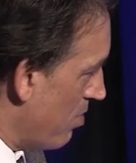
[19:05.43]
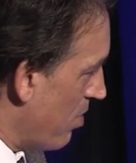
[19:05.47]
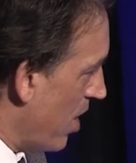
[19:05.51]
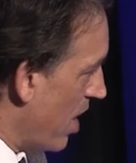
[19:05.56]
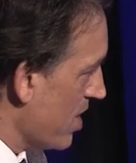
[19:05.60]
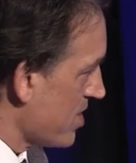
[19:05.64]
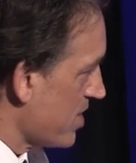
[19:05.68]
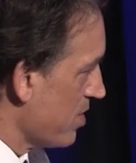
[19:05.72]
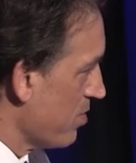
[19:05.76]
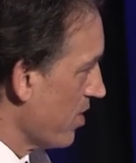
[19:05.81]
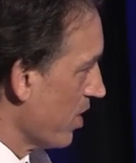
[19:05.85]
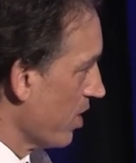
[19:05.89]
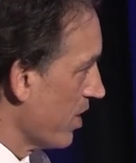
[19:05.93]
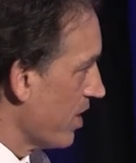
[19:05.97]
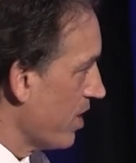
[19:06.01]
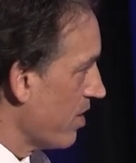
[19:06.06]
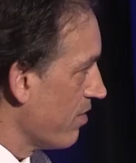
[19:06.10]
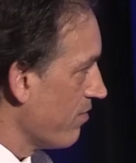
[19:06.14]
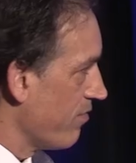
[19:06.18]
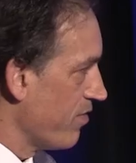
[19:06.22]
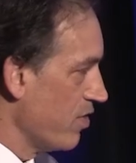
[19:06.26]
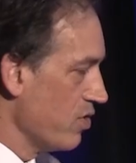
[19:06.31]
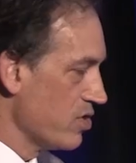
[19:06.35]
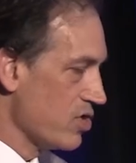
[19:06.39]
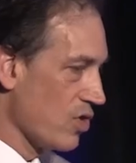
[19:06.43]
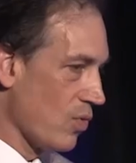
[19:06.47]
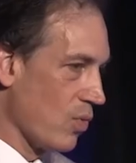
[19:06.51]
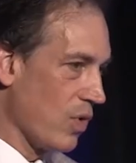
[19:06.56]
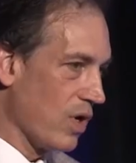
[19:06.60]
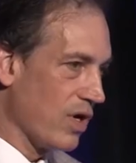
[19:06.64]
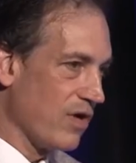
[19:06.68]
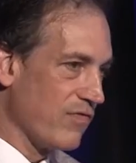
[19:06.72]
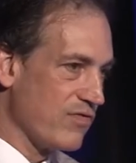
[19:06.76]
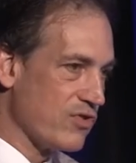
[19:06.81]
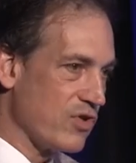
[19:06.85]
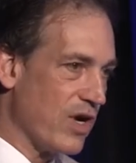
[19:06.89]
possibility in future
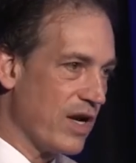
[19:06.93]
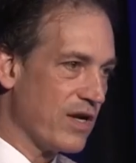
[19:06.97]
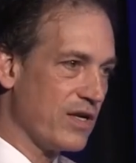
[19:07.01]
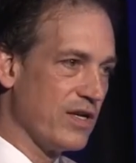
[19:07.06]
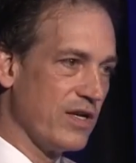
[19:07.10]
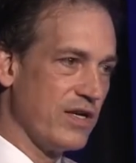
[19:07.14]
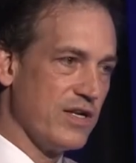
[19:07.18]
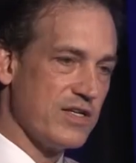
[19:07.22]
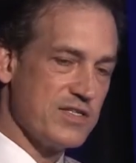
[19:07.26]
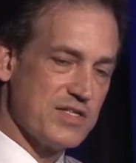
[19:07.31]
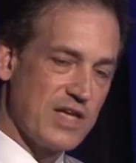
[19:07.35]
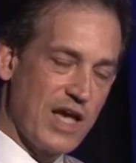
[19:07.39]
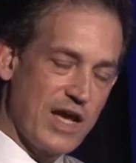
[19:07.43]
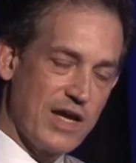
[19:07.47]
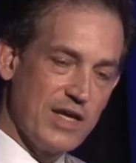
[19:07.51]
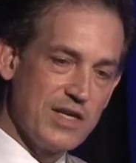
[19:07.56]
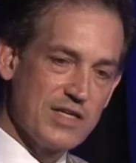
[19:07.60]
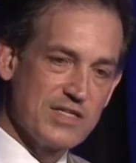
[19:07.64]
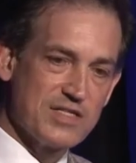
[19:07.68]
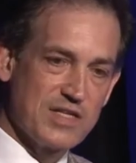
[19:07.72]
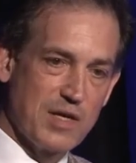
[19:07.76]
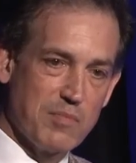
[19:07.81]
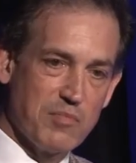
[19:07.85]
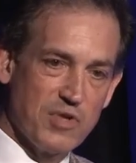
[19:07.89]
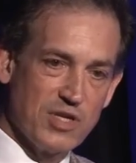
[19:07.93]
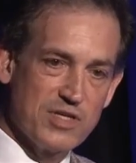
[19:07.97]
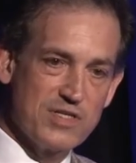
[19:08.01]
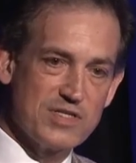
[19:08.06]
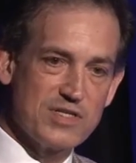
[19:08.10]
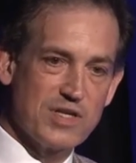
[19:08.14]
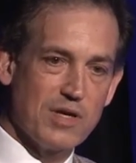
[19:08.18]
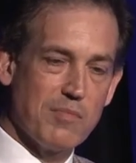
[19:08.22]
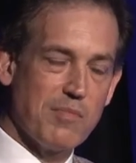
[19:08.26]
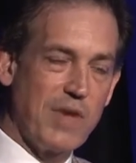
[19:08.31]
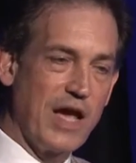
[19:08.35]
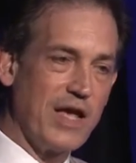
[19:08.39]
work of trying to design
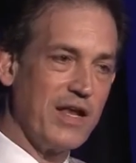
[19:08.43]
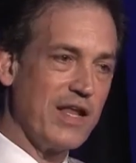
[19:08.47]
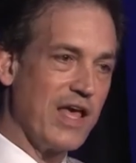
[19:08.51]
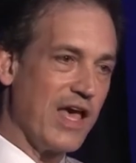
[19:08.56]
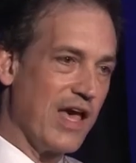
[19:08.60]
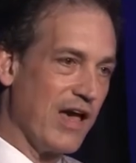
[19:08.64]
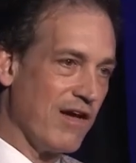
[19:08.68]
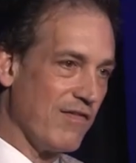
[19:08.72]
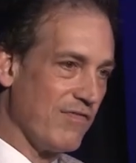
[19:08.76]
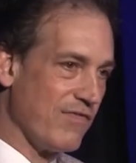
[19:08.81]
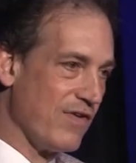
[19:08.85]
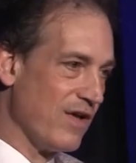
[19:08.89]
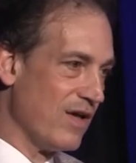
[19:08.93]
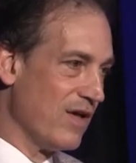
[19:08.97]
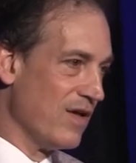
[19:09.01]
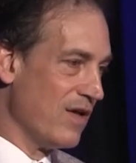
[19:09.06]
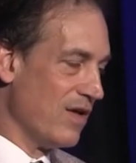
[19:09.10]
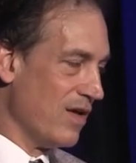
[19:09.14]
assemblies that might have